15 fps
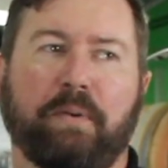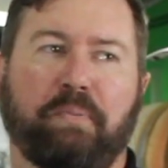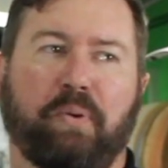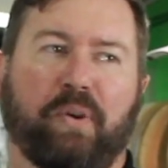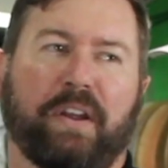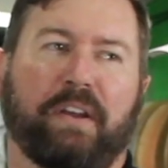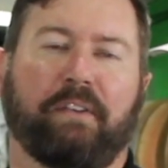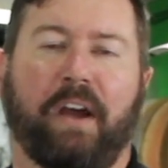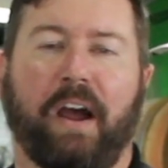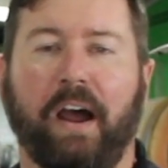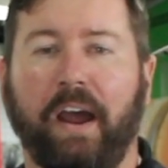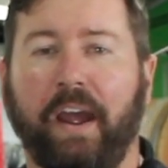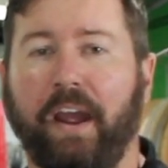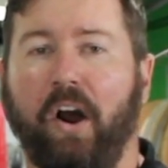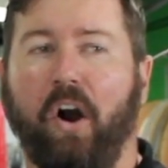we're putting
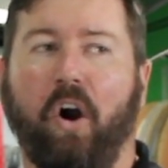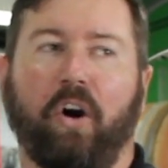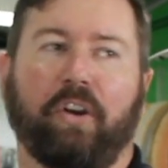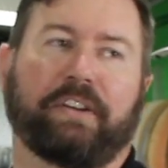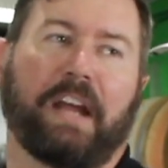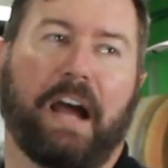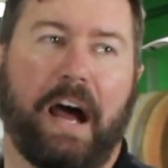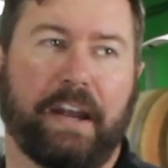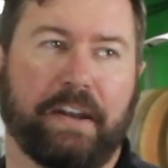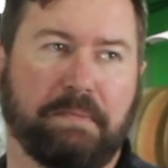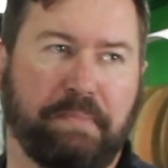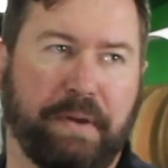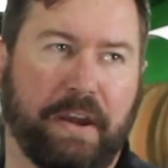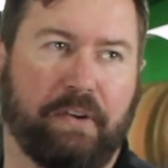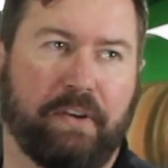a hot carton
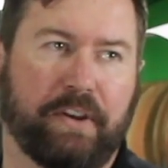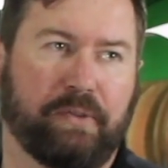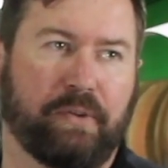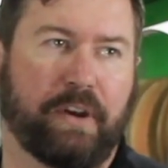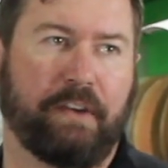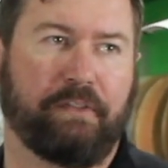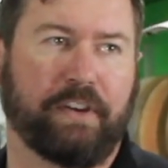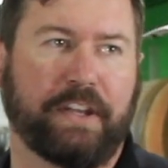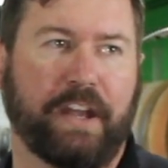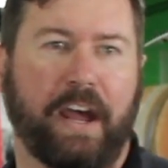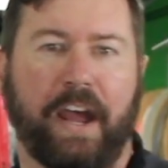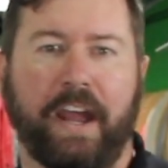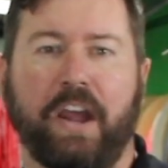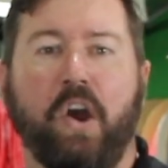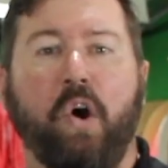of beer into it every
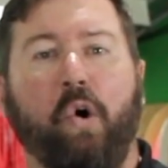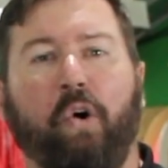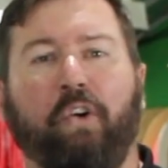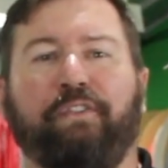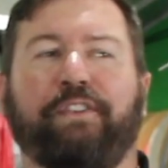day or